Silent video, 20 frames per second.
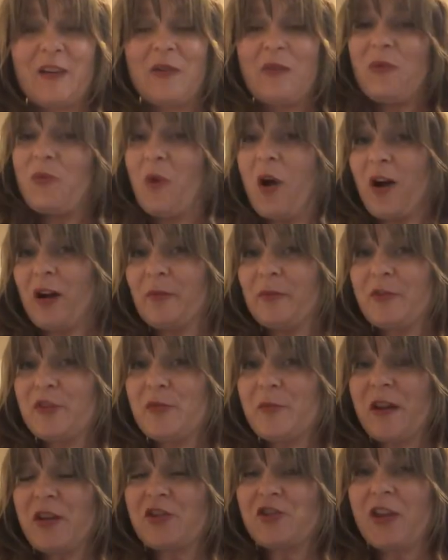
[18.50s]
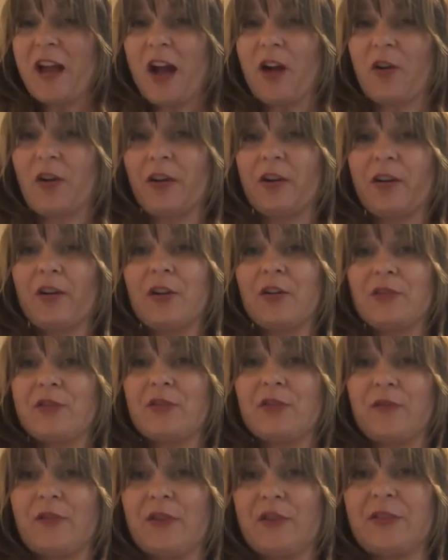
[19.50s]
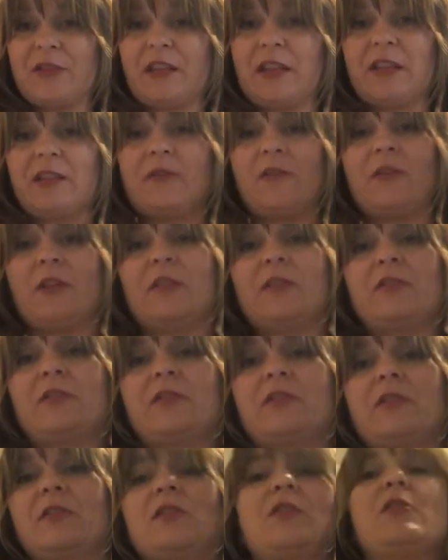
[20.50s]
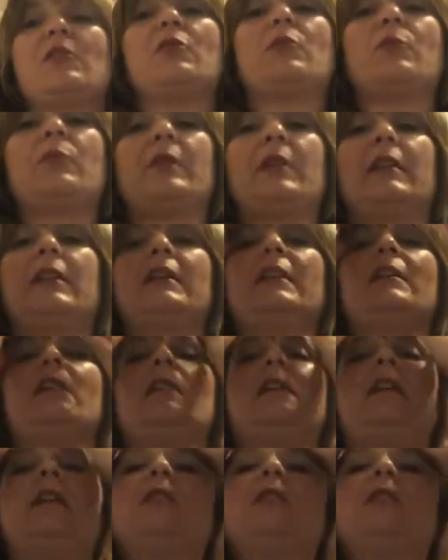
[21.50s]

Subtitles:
welcome to my shower. So first things first, we're going to get our hair